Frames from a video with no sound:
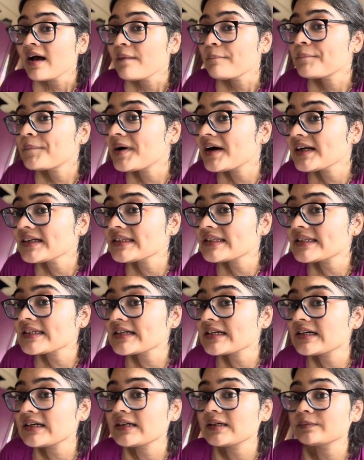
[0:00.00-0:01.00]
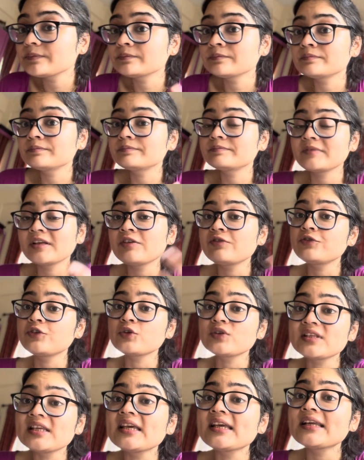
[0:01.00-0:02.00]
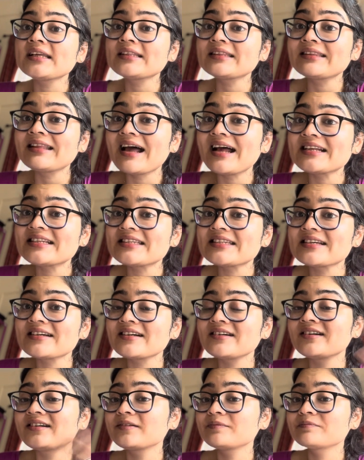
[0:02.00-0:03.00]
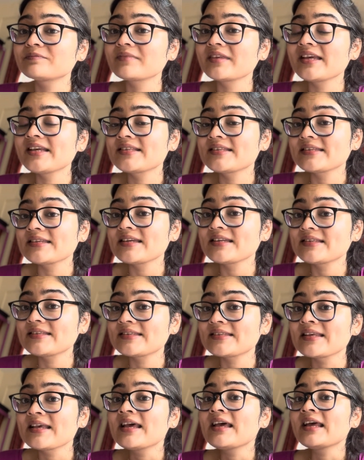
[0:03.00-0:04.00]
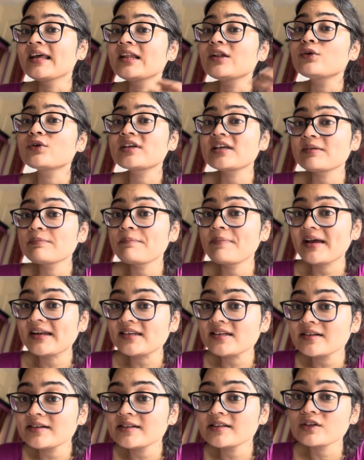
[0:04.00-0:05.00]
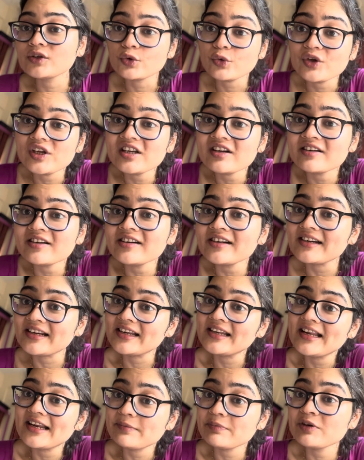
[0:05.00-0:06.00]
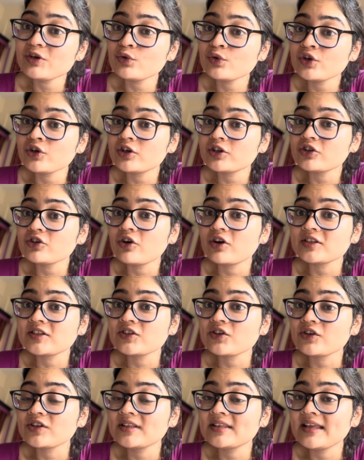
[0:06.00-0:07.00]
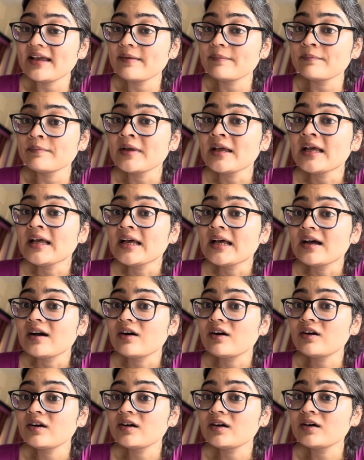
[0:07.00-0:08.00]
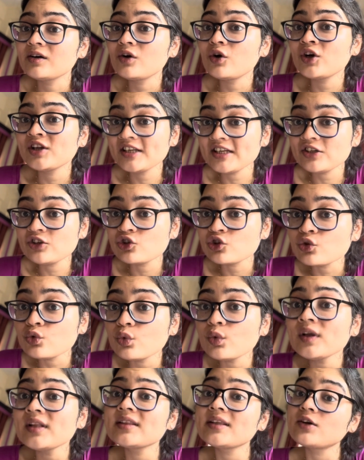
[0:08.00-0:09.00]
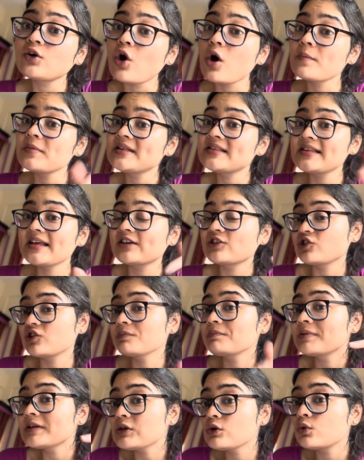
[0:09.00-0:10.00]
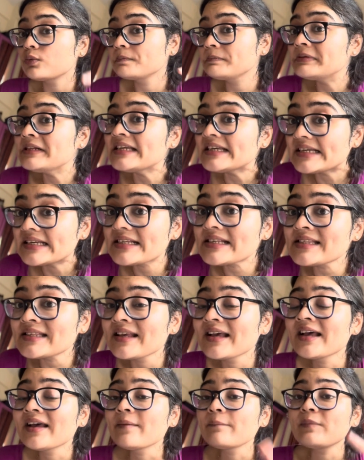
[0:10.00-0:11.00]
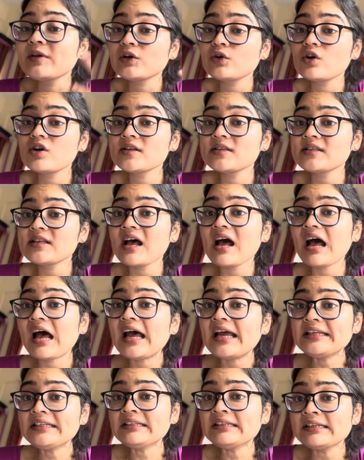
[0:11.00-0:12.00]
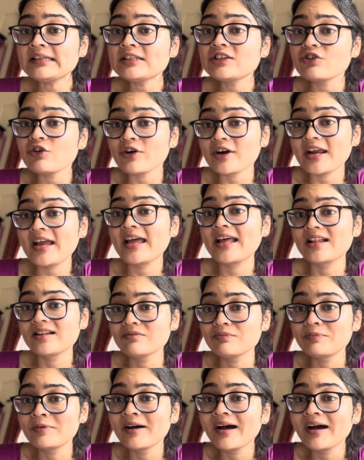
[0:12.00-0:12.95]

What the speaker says: But if you think that it's looking better, glowier, let me know your thoughts on them, on it too, in the comment section below, please, because I need your help.